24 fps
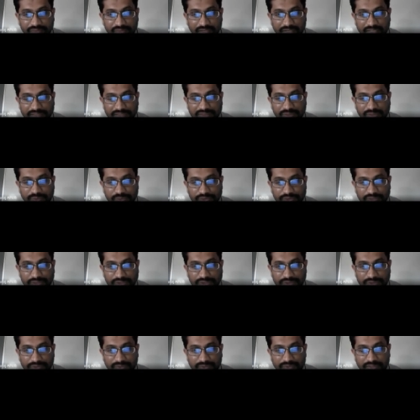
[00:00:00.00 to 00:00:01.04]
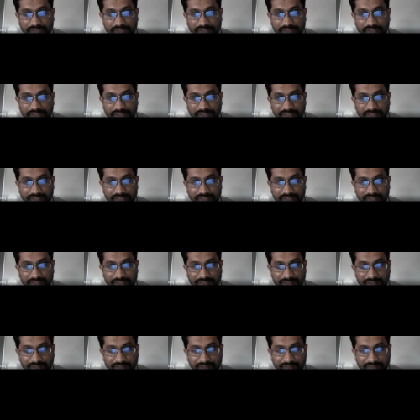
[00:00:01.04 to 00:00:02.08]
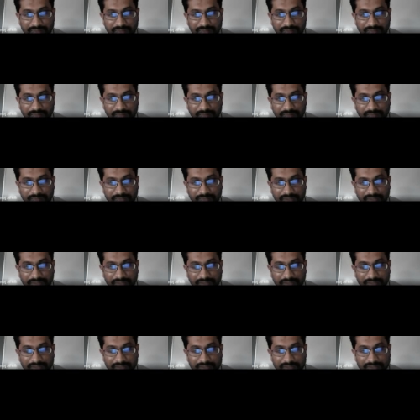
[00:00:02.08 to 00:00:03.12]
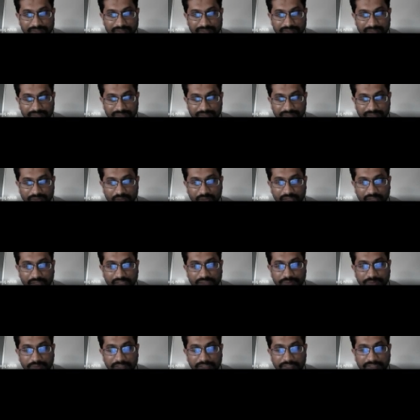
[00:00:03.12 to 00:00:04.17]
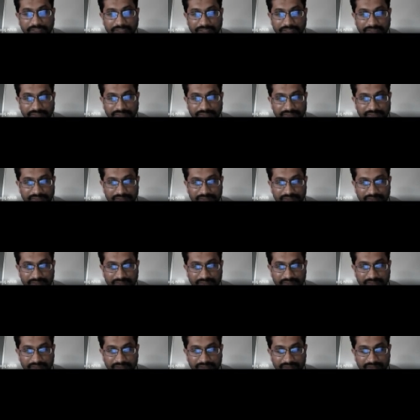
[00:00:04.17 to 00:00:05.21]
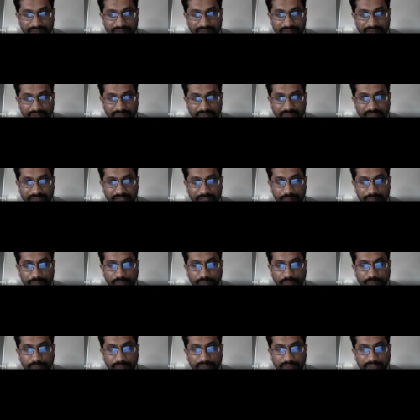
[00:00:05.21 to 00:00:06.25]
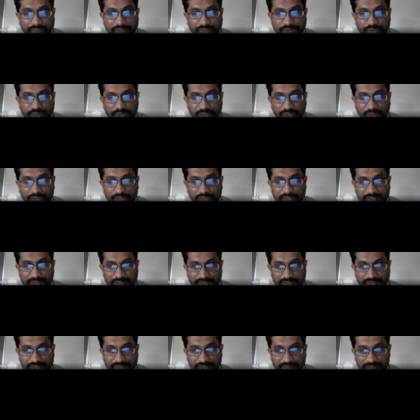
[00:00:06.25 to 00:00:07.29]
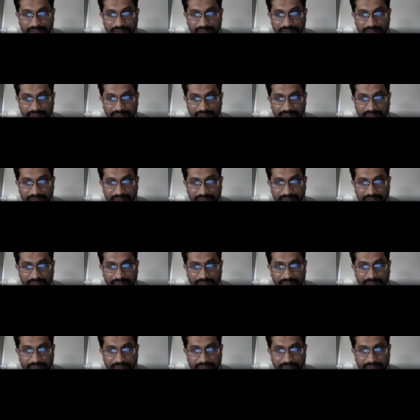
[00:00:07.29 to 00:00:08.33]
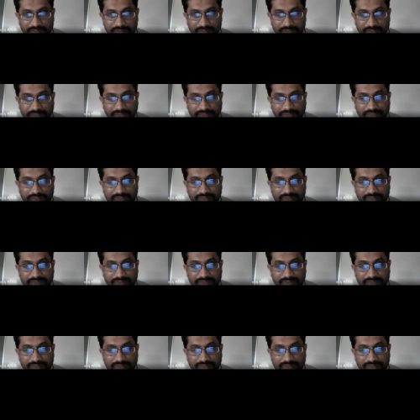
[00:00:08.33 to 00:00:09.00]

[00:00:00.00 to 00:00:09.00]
If you ask the questions, your uh, knowledge will increase. will help you to increase your knowledge, right?